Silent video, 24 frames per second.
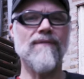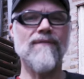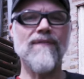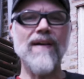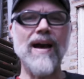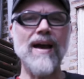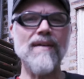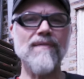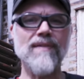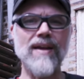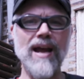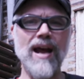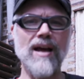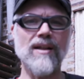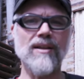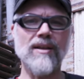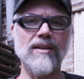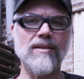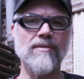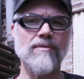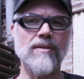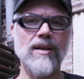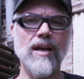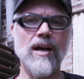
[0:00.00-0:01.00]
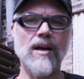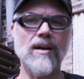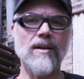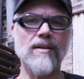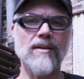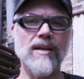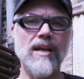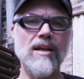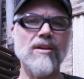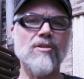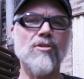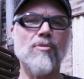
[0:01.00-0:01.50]
5-gallon
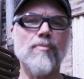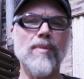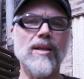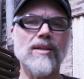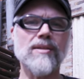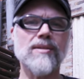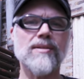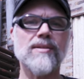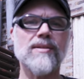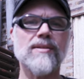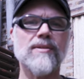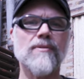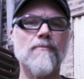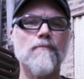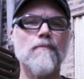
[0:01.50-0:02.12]
increments,